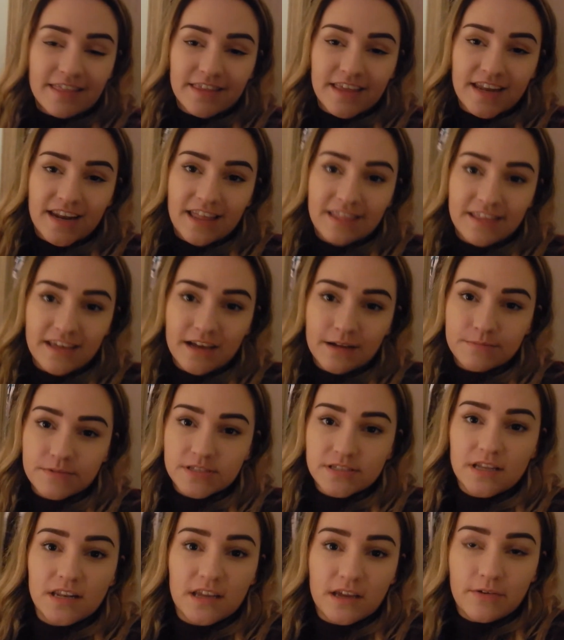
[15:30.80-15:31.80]
And then I think I'm
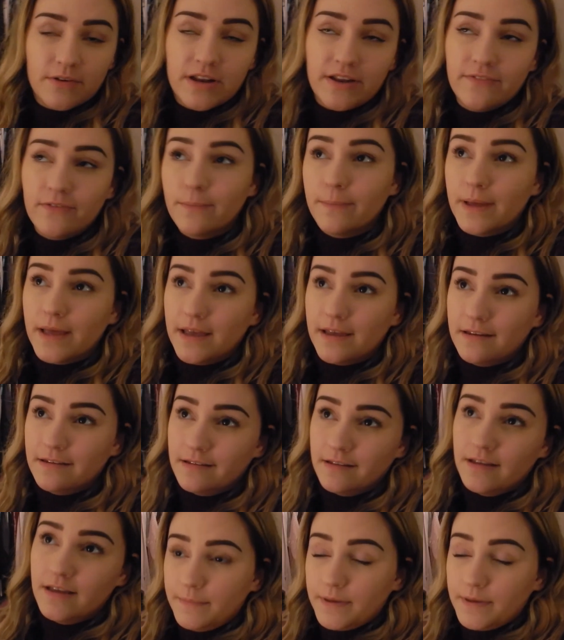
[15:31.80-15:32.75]
just gonna get ready for bed